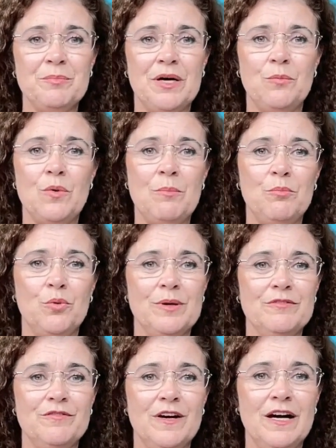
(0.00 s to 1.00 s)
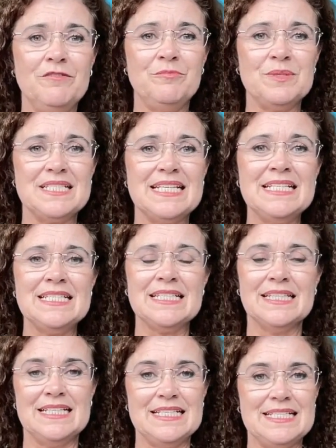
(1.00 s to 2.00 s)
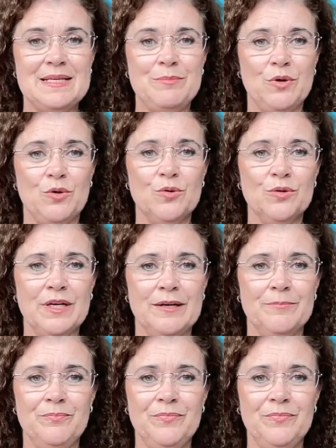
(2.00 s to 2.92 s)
by 1.5% in the December quarter.